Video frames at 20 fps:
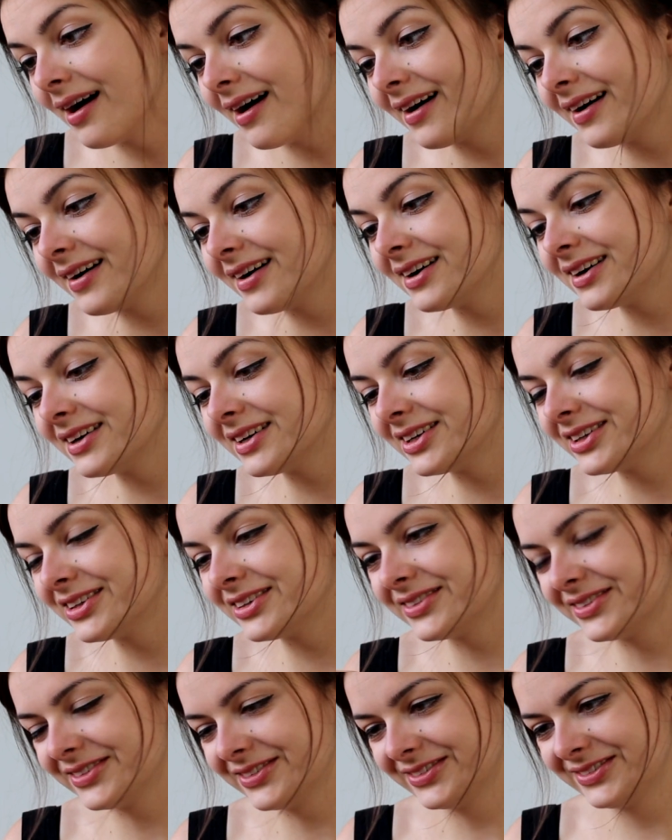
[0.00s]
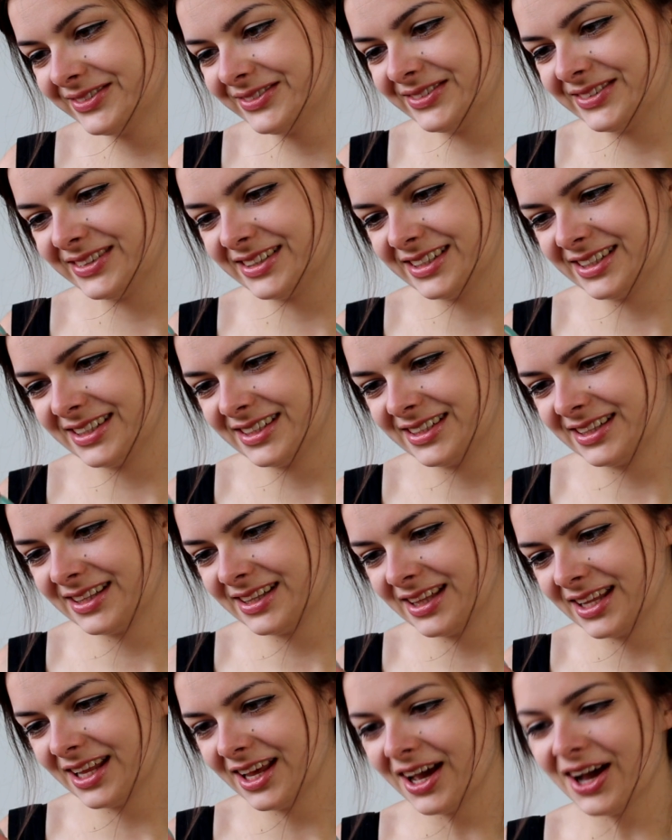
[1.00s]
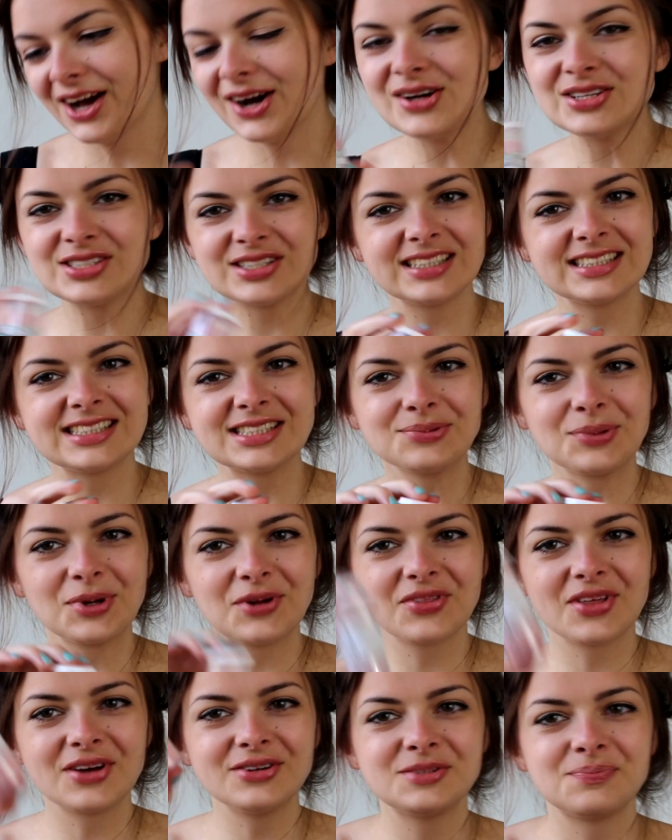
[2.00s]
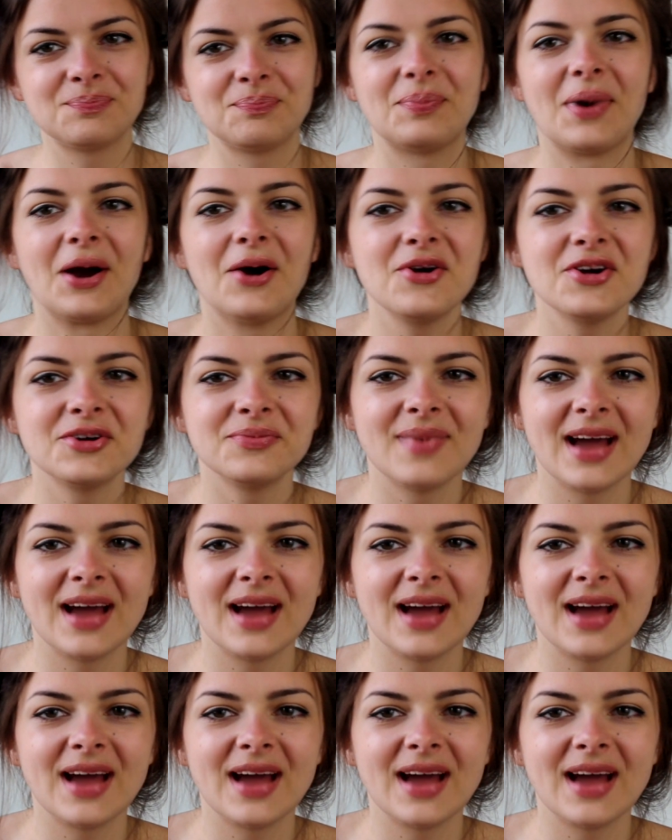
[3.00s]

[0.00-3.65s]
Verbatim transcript: Oh! Oh, so this is one of those powder